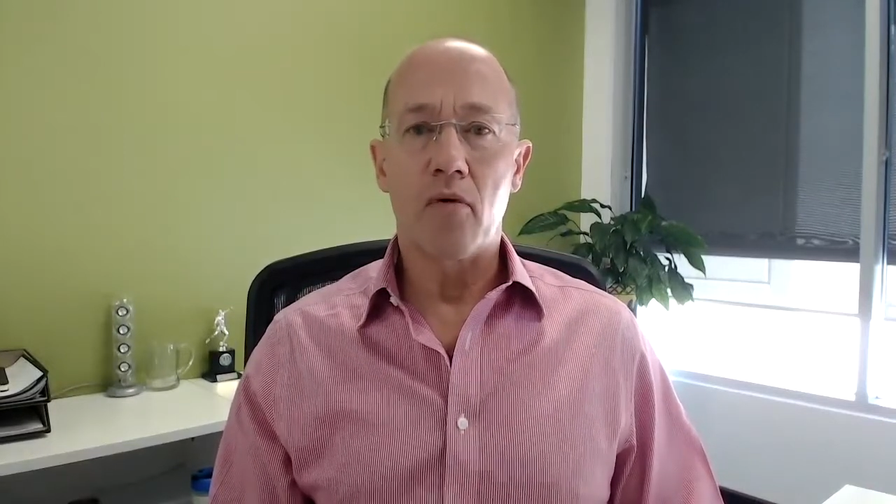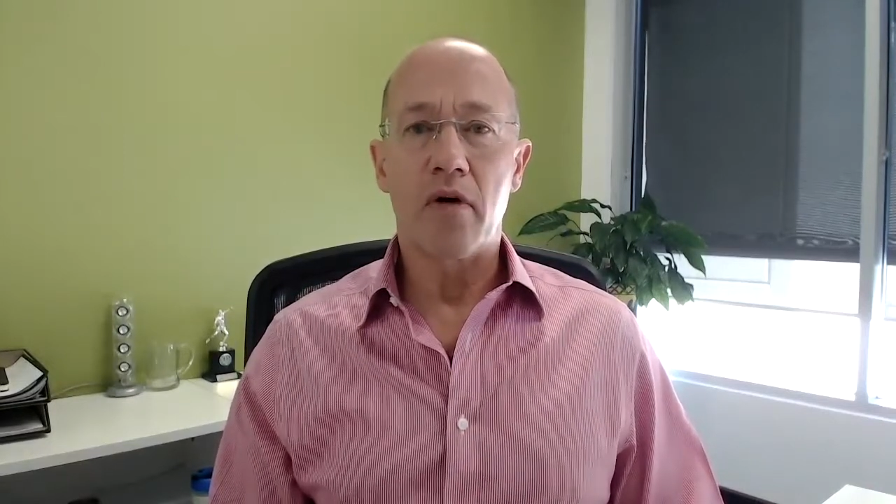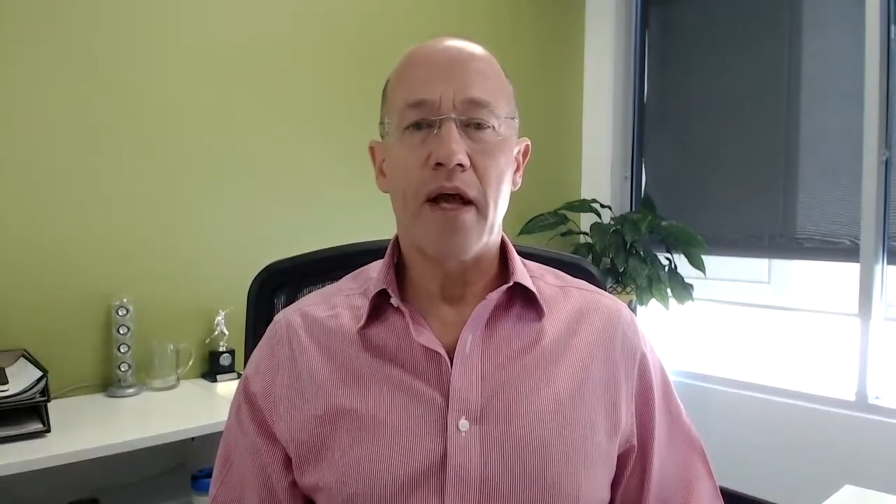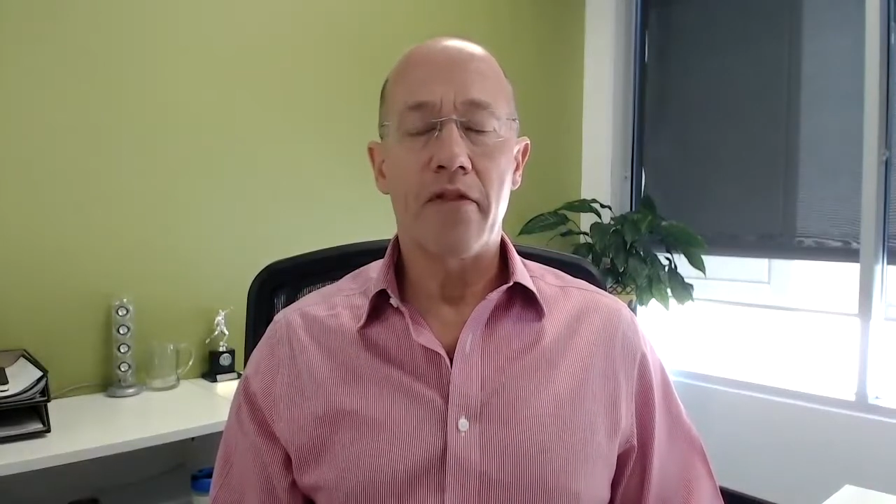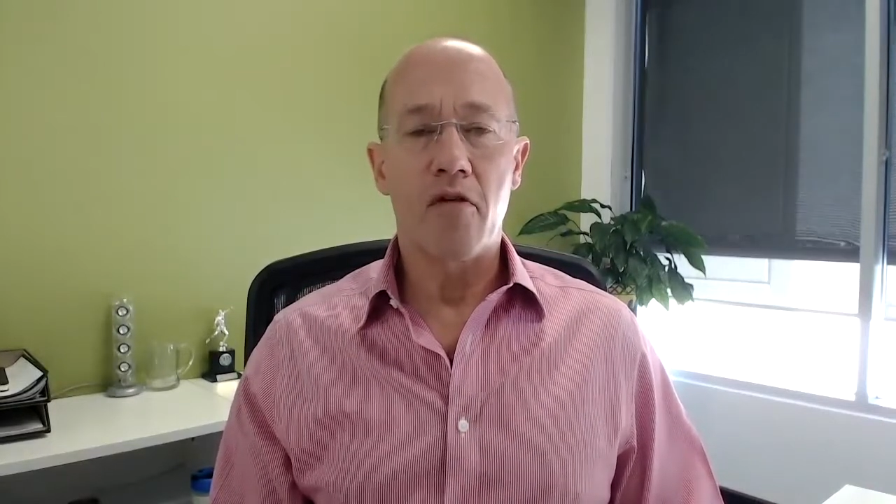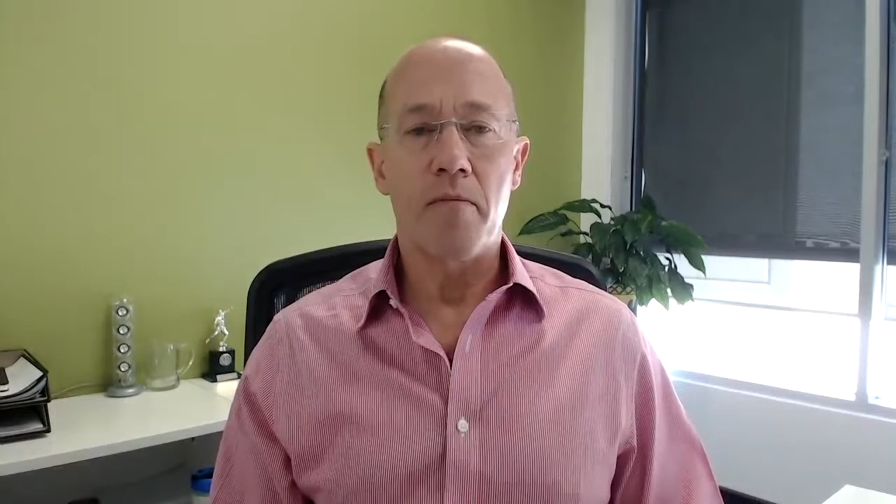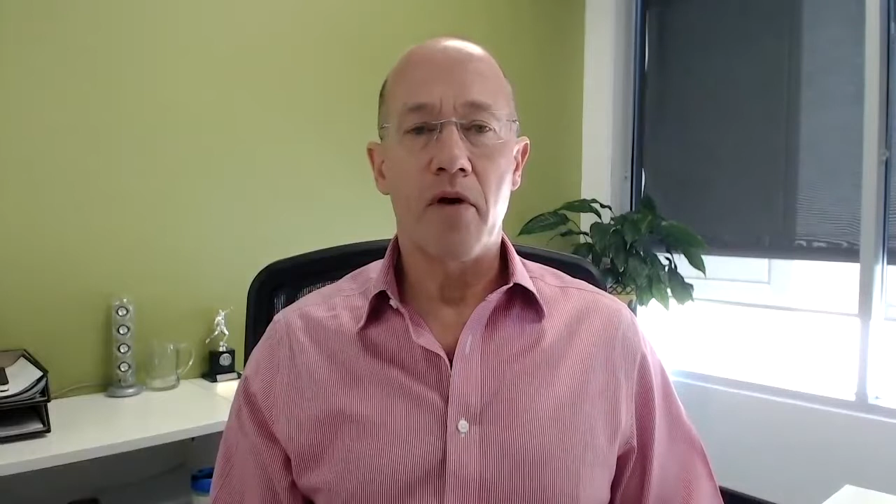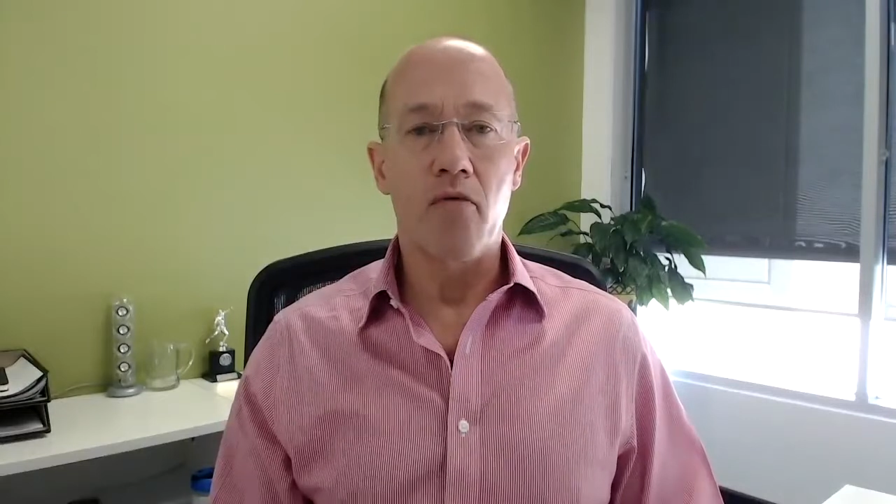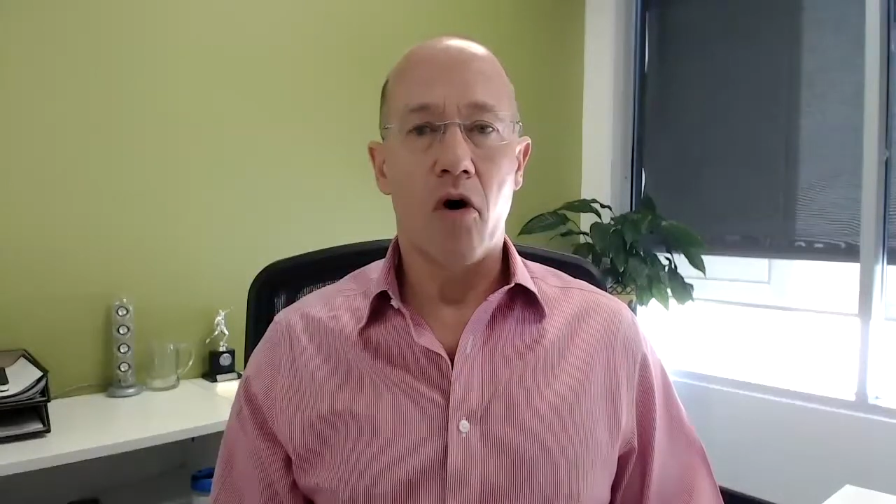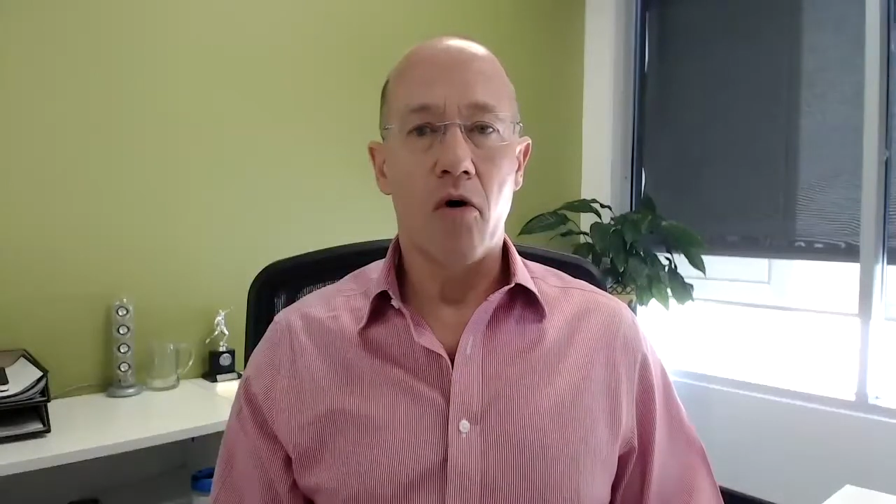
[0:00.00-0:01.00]
get this bit
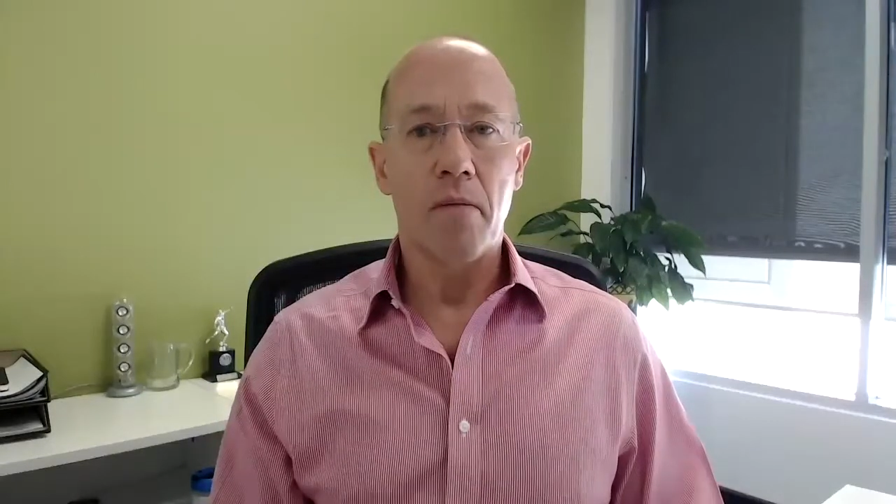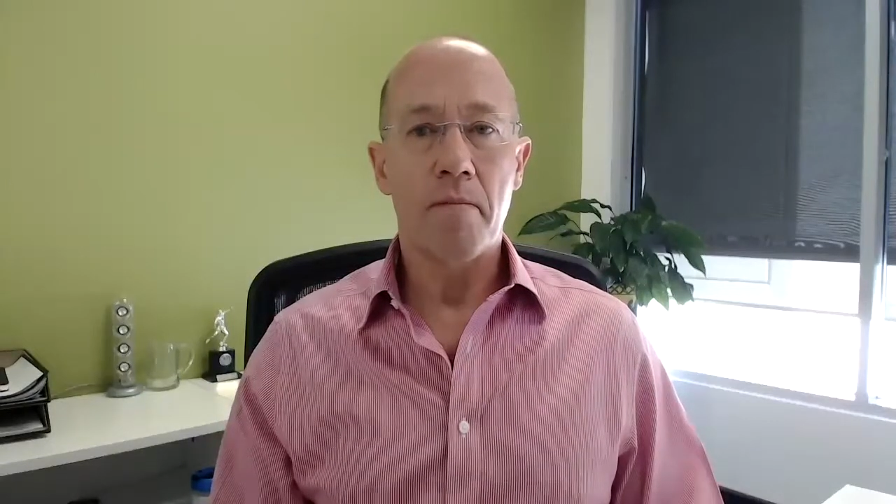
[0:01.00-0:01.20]
wrong.